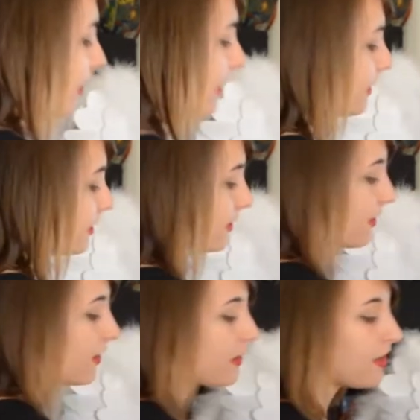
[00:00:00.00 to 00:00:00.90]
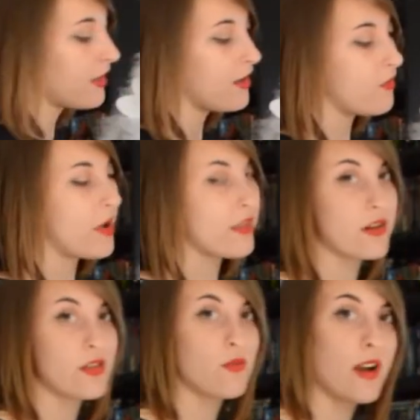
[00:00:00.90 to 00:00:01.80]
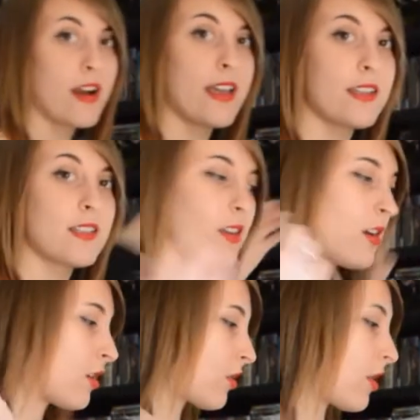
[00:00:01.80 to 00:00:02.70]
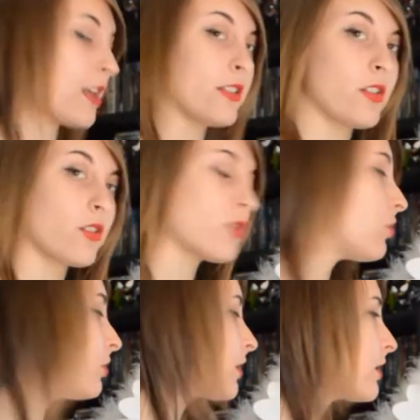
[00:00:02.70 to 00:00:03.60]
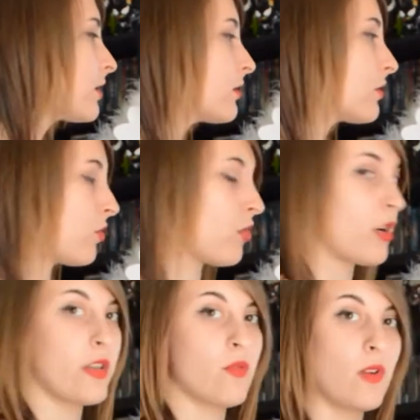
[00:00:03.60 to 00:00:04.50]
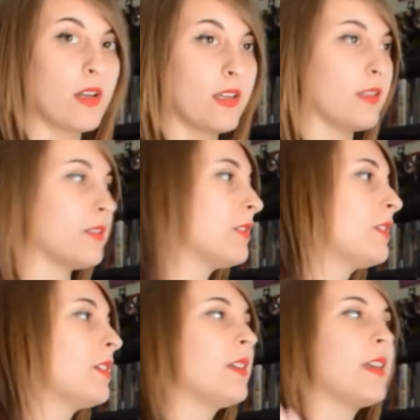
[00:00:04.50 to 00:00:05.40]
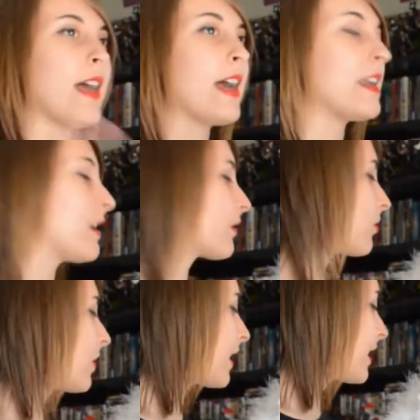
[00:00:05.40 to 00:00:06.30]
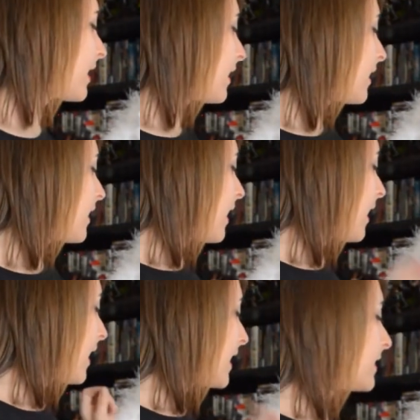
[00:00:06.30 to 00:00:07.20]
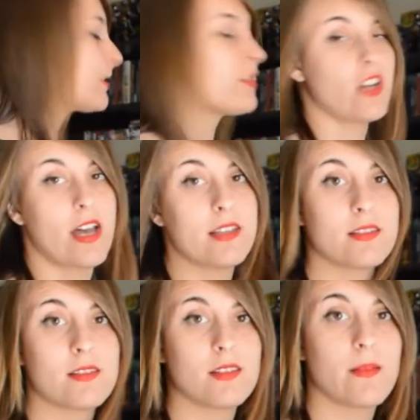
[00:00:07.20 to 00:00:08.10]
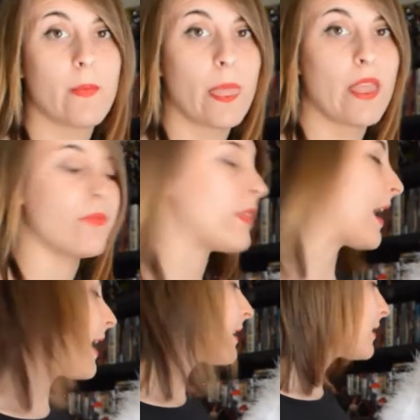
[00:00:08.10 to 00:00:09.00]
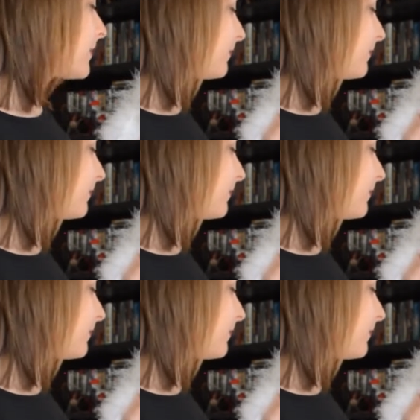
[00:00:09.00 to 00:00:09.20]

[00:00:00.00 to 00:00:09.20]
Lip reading: it, whether you wear it across your shoulders or you want to any other way. I suggest that